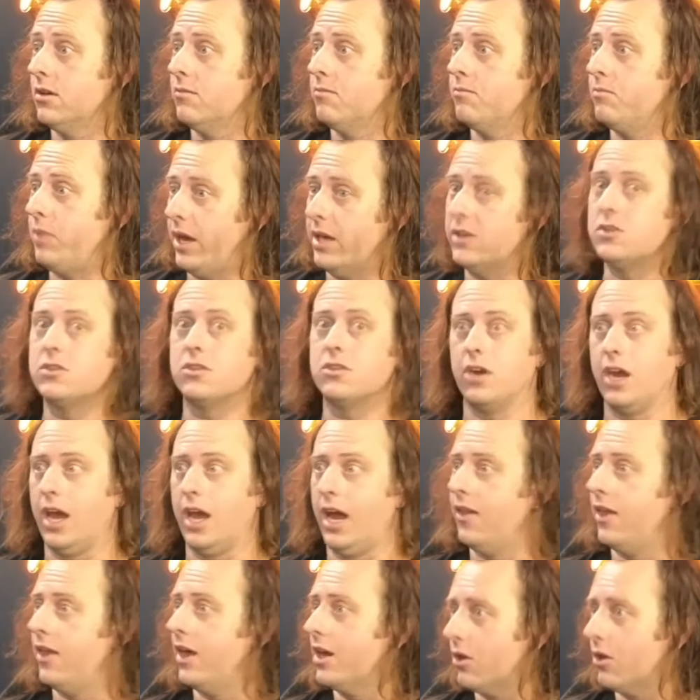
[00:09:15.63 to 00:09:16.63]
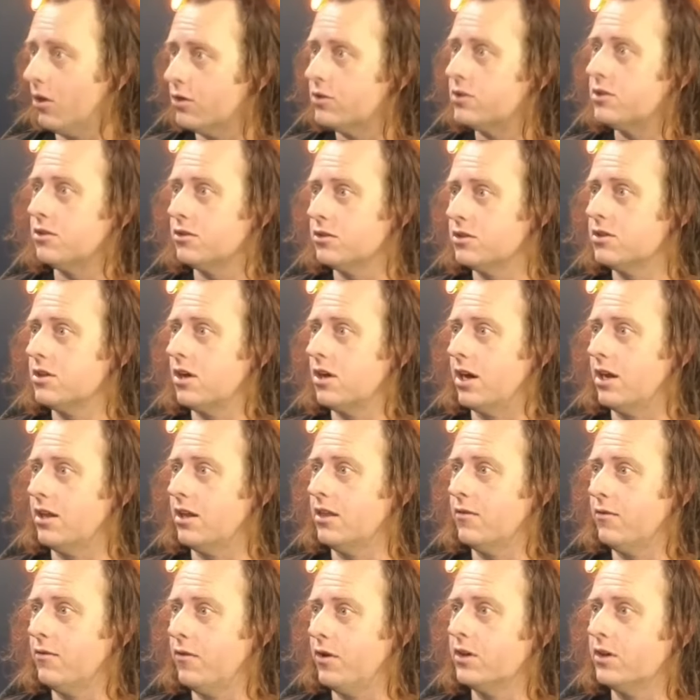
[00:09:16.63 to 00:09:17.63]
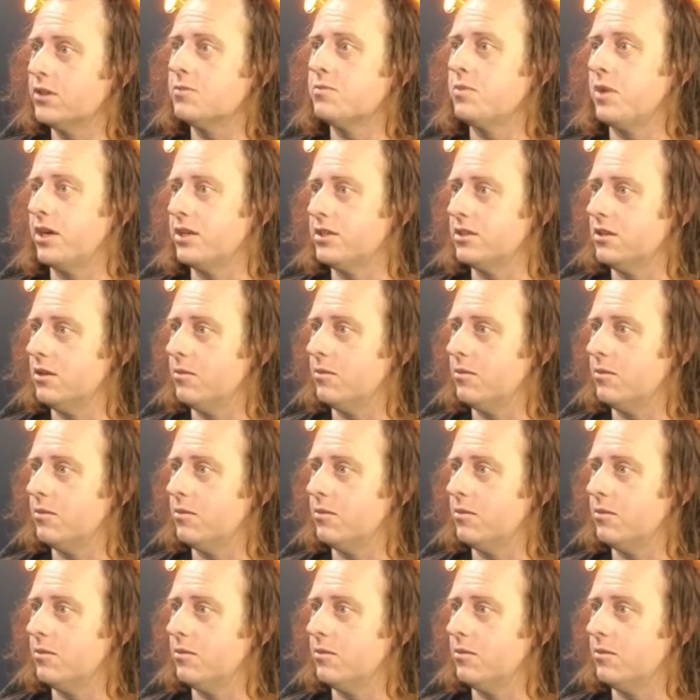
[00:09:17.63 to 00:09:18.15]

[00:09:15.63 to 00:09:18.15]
based on how they got to your site in the first place and the